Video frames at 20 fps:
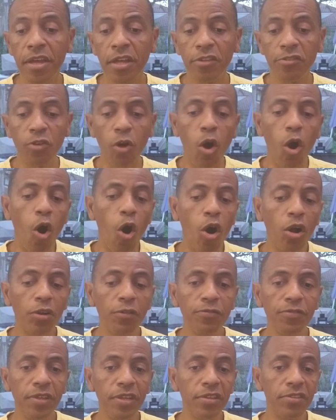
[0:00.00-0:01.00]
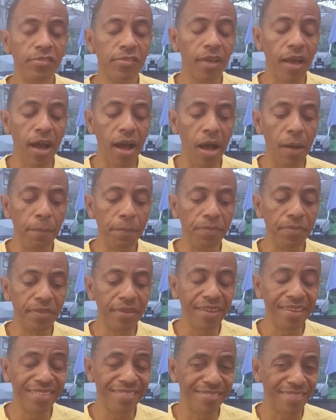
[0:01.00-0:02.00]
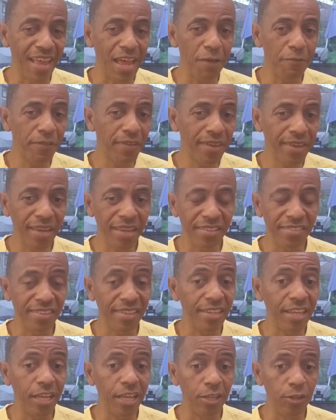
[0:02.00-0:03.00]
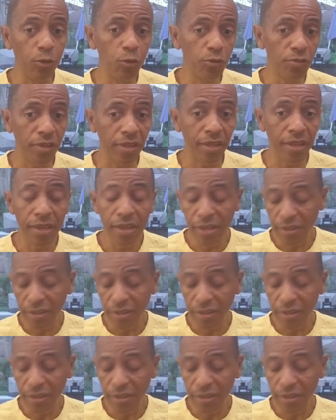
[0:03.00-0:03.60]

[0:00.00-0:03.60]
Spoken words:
So all of these dev kits that they're using,